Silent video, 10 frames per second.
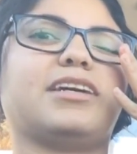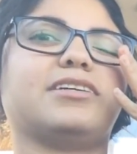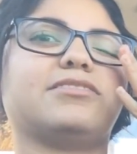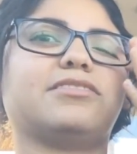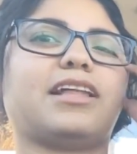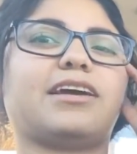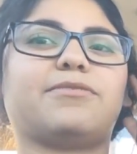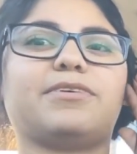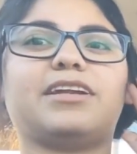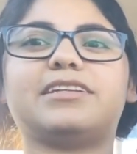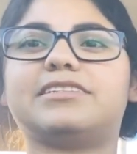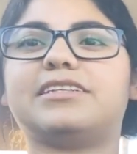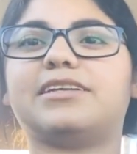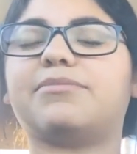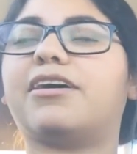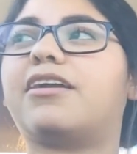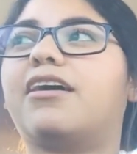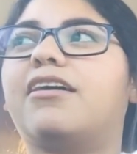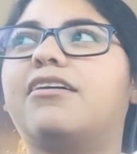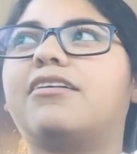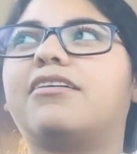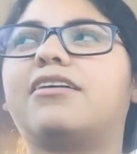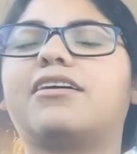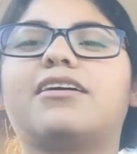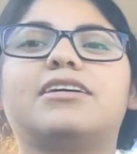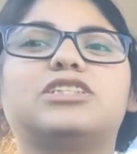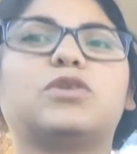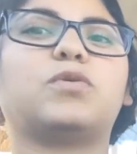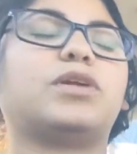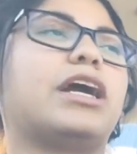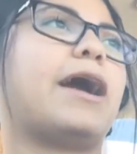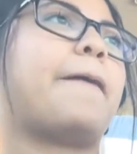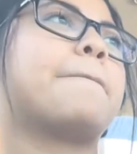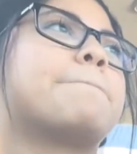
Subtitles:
Yeah, so like we didn't see them at all. So yeah.